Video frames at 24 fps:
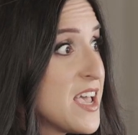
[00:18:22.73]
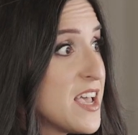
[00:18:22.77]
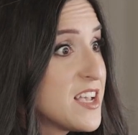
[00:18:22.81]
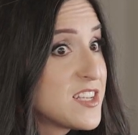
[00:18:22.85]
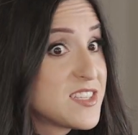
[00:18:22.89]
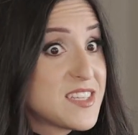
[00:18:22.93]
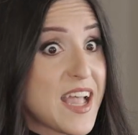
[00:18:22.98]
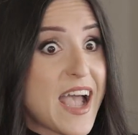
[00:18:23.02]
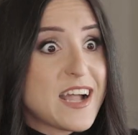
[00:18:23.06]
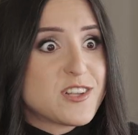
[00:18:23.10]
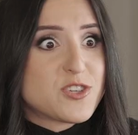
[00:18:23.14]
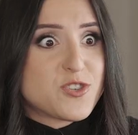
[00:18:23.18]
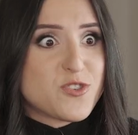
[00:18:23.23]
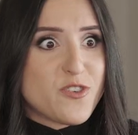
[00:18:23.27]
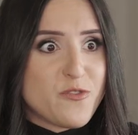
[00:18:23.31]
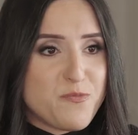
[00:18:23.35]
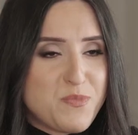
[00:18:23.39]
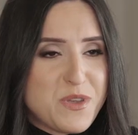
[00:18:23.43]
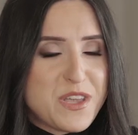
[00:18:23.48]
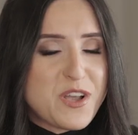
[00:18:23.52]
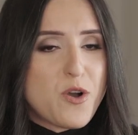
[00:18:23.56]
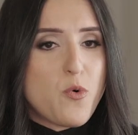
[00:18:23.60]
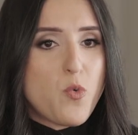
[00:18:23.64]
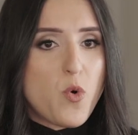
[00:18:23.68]
stature of
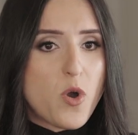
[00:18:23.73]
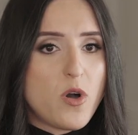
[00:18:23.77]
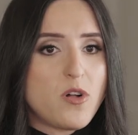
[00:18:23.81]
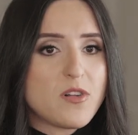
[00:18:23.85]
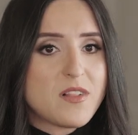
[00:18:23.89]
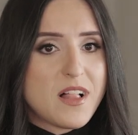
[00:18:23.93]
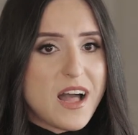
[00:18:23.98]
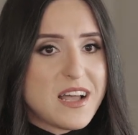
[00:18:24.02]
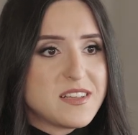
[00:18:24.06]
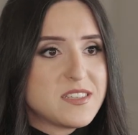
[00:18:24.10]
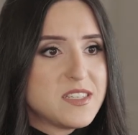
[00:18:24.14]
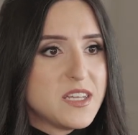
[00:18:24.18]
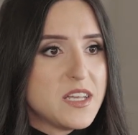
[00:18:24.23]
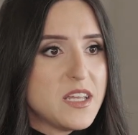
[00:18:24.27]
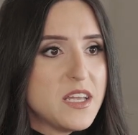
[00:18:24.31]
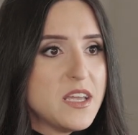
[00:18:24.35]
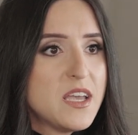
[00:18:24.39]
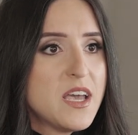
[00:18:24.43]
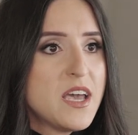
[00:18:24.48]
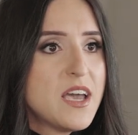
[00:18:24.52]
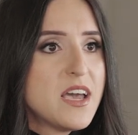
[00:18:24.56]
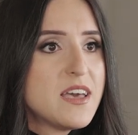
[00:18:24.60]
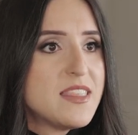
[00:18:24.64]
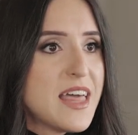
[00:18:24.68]
being a world-class city.
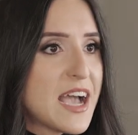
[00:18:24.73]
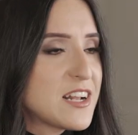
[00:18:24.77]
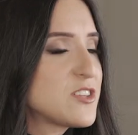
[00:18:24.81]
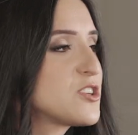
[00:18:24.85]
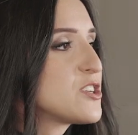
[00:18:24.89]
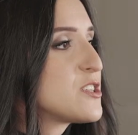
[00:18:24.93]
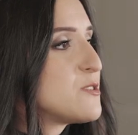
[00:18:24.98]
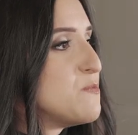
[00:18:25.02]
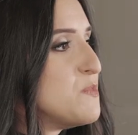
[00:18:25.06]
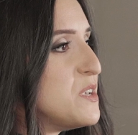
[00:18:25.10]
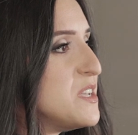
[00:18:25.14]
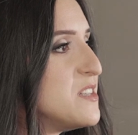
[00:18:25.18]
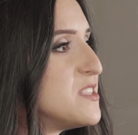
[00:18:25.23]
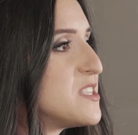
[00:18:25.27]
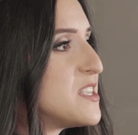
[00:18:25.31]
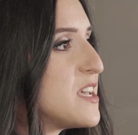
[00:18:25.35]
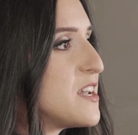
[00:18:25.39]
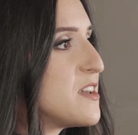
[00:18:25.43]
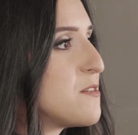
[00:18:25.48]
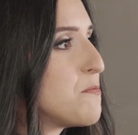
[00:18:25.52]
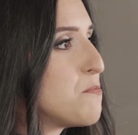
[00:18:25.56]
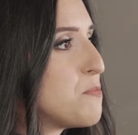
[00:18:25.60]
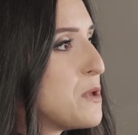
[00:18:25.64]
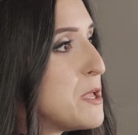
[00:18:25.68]
That just means
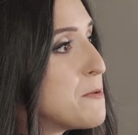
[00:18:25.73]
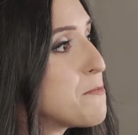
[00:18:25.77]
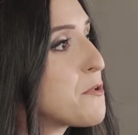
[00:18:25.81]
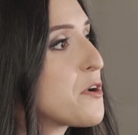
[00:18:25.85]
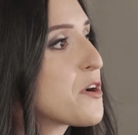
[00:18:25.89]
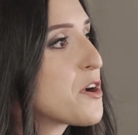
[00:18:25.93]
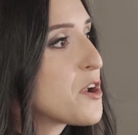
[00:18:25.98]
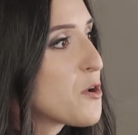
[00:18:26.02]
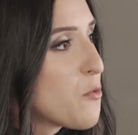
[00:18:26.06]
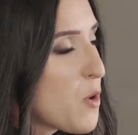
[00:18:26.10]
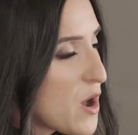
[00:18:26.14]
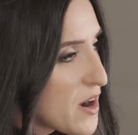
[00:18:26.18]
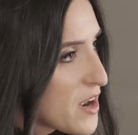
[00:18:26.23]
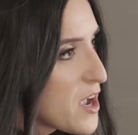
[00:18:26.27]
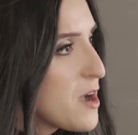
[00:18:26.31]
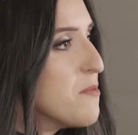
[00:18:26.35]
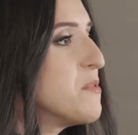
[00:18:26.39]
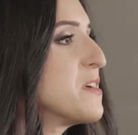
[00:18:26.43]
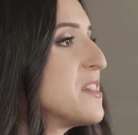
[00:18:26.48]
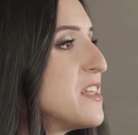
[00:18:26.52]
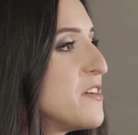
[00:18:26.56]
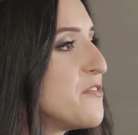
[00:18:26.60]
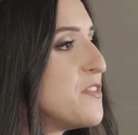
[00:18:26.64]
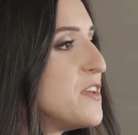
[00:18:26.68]
that people are gonna wanna come
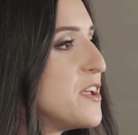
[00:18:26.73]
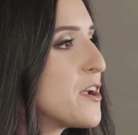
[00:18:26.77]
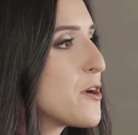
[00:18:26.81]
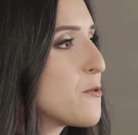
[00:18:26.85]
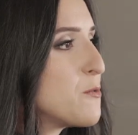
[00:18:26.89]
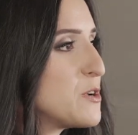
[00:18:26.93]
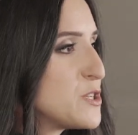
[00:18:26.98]
and live here,